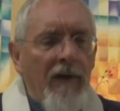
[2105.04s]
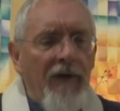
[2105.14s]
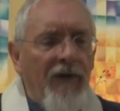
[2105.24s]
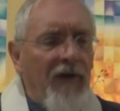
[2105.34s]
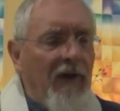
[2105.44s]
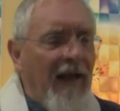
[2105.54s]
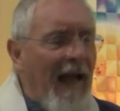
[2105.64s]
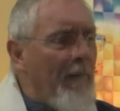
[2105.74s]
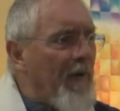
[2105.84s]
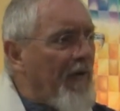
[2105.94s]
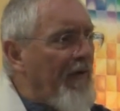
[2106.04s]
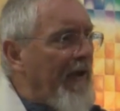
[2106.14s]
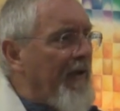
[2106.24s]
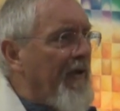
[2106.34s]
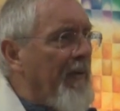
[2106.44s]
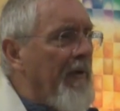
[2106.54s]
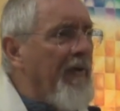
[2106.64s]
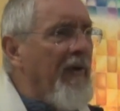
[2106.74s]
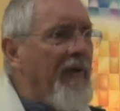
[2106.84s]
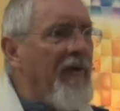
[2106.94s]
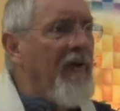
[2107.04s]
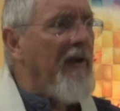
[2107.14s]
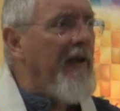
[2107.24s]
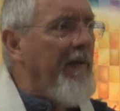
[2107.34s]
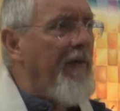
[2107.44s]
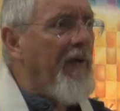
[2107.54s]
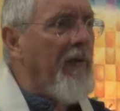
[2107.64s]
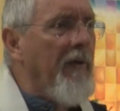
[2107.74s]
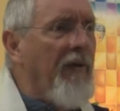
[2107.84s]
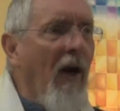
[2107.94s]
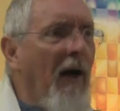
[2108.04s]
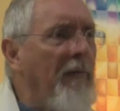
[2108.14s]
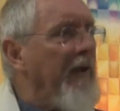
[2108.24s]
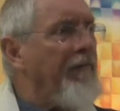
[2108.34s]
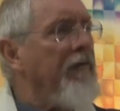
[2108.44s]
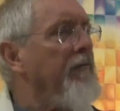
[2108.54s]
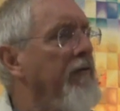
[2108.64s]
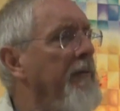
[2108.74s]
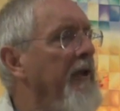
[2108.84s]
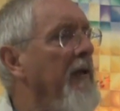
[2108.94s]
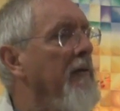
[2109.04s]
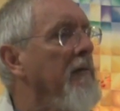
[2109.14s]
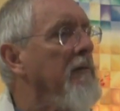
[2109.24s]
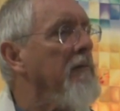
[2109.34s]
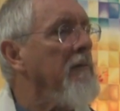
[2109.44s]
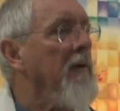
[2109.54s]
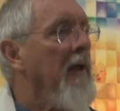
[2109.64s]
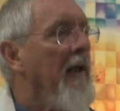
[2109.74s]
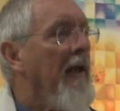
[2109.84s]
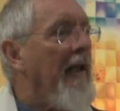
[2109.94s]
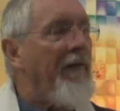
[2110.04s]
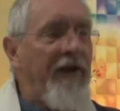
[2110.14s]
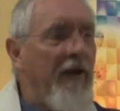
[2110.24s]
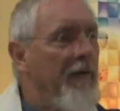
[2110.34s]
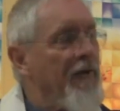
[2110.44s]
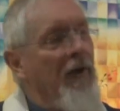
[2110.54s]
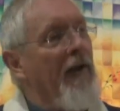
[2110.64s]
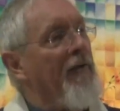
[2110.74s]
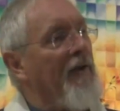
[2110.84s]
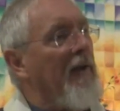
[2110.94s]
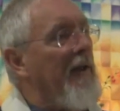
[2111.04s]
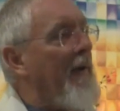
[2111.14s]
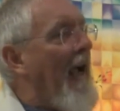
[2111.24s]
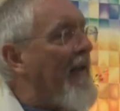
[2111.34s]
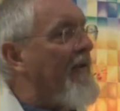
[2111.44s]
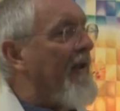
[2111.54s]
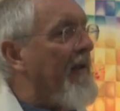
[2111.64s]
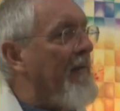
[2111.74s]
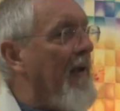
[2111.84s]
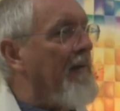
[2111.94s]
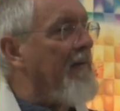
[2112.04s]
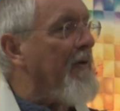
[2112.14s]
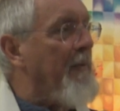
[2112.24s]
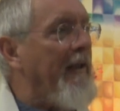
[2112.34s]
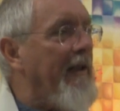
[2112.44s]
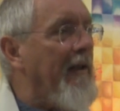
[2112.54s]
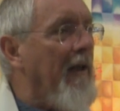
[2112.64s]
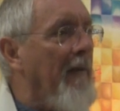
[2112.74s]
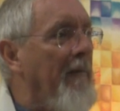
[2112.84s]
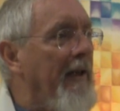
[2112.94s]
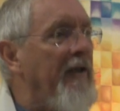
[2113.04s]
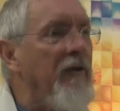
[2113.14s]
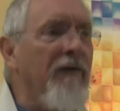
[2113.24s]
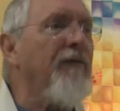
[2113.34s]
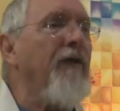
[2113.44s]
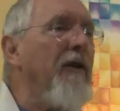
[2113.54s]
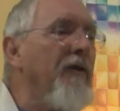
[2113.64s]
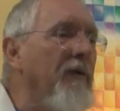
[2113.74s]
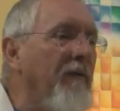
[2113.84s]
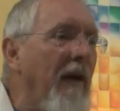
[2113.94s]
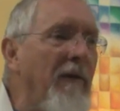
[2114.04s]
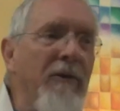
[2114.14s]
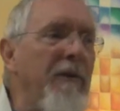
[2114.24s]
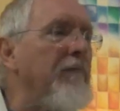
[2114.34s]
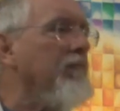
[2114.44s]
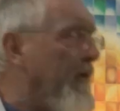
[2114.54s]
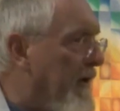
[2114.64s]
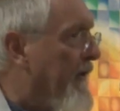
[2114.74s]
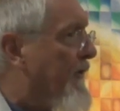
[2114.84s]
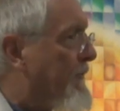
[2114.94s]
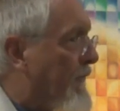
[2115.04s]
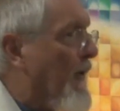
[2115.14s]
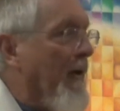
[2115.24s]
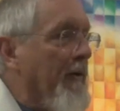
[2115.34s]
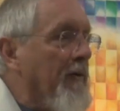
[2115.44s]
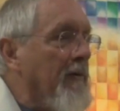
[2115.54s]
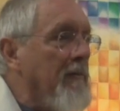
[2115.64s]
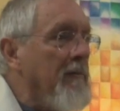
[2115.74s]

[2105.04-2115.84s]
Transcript: a certain atmosphere to us, there's certain gifts to us. I'm different from you. If you started suddenly acting and speaking like me, your friends and family would be really surprised.